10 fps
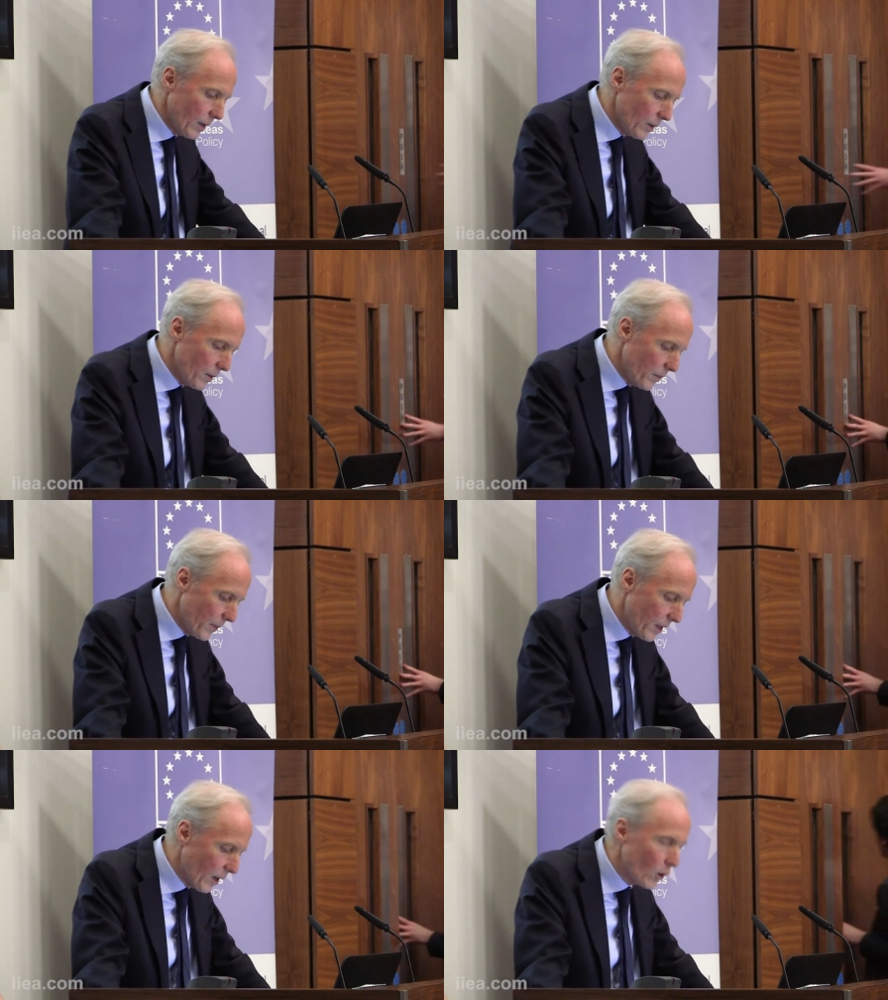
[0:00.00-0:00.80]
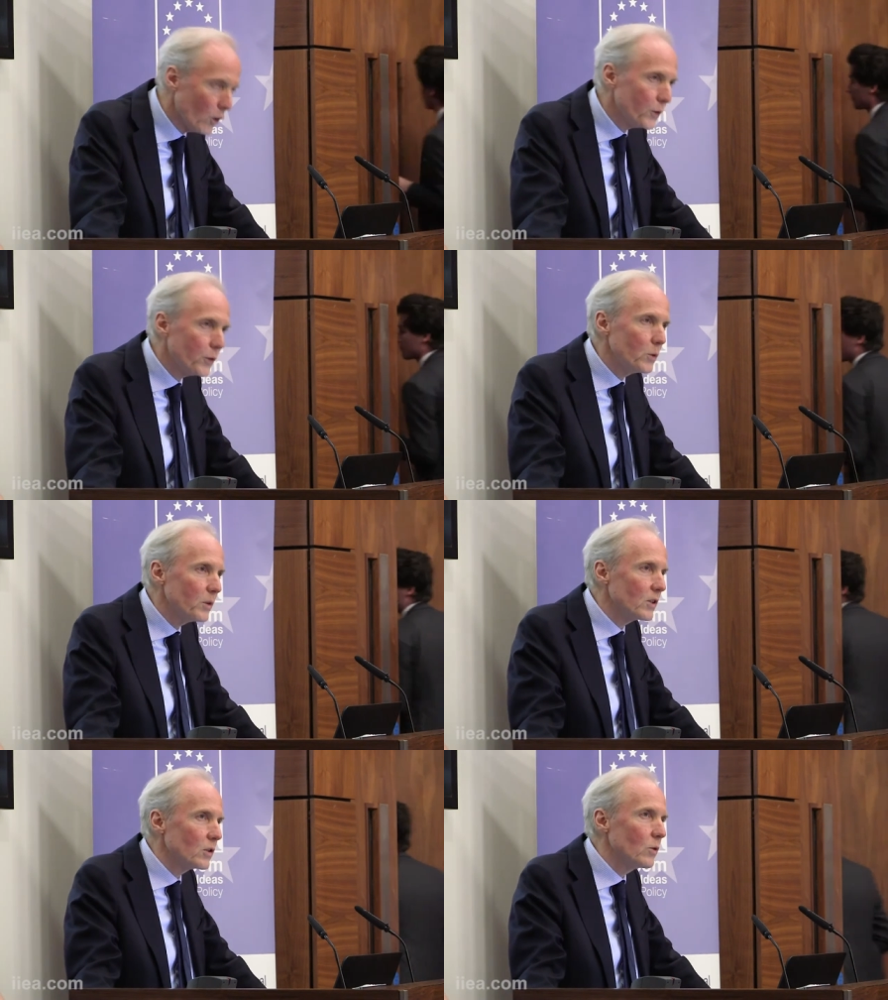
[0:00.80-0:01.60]
um, there are a few
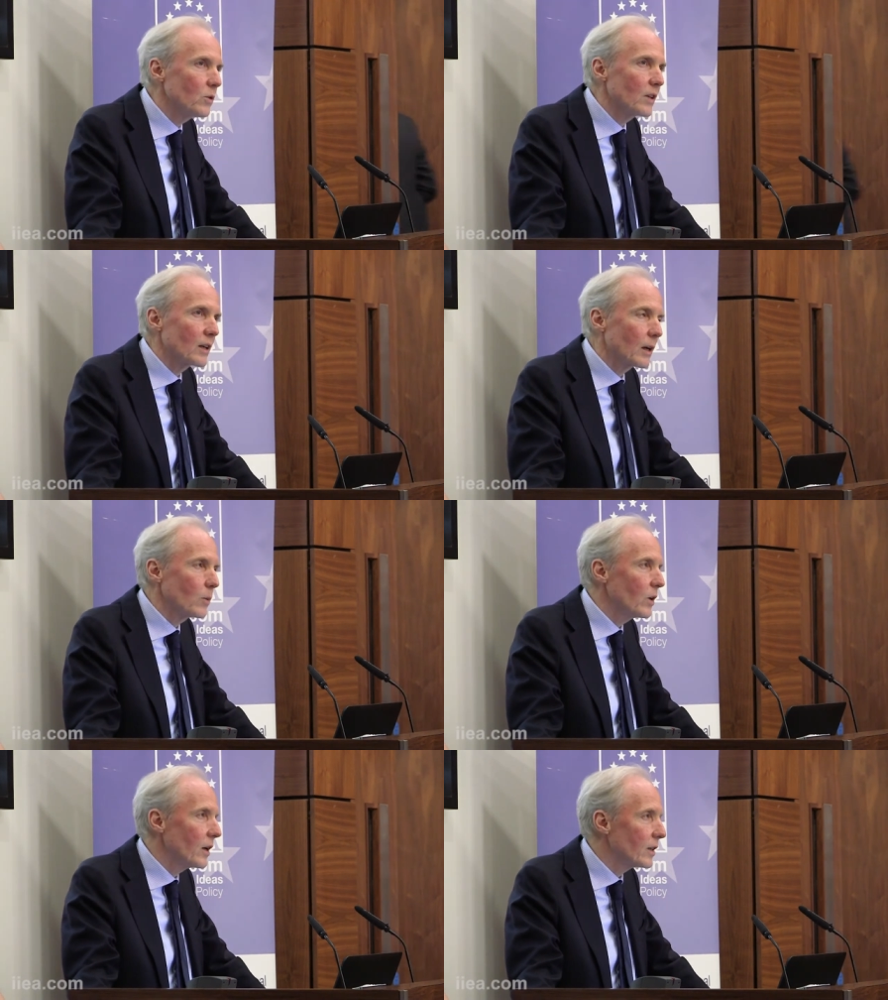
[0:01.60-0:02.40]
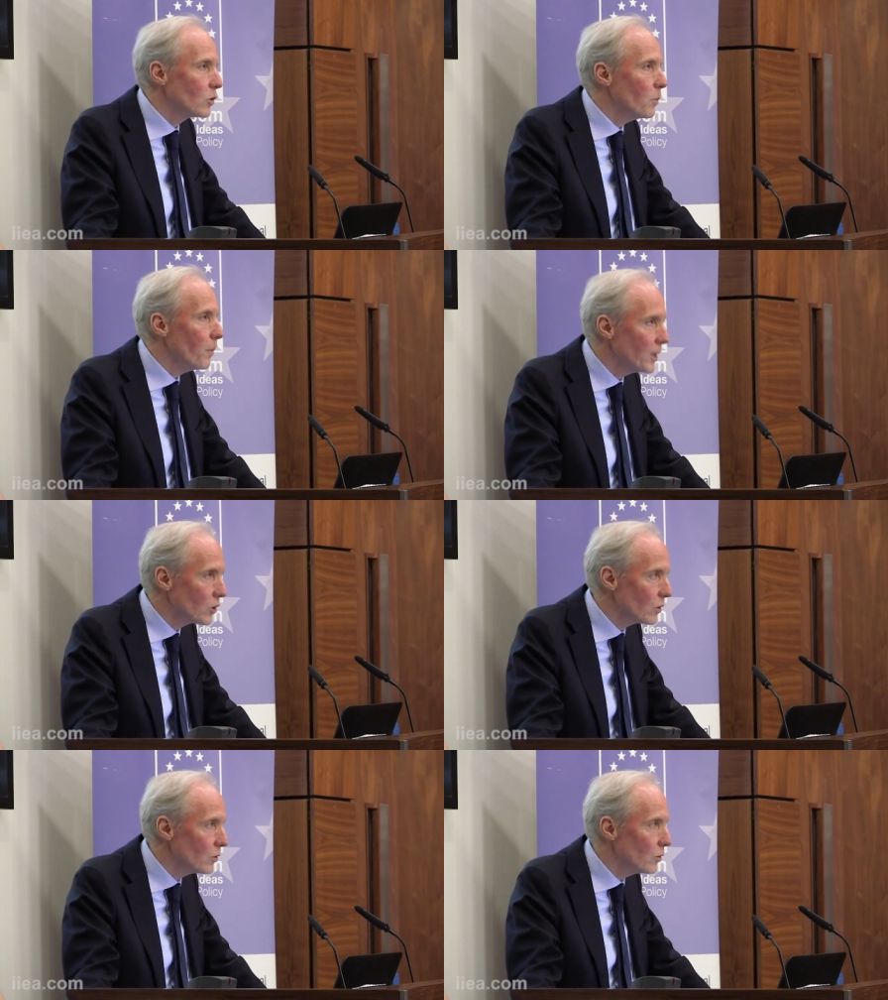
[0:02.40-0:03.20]
issues that I would like to
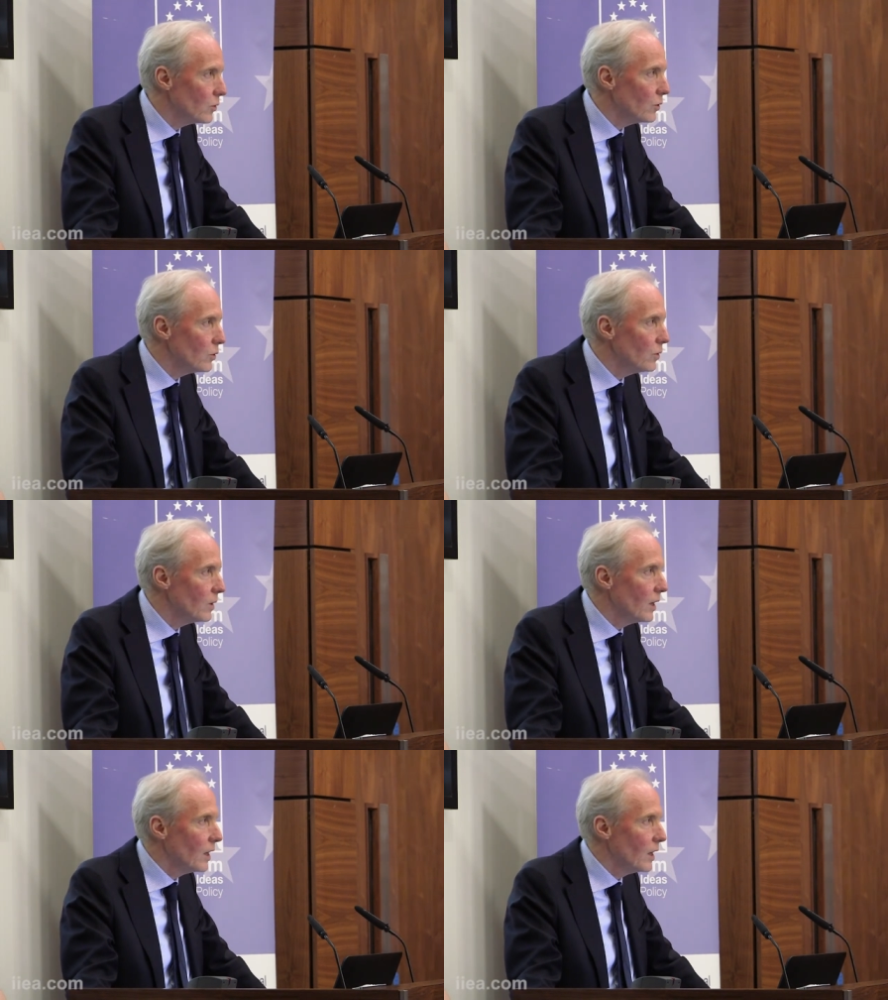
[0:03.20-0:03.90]
mention to you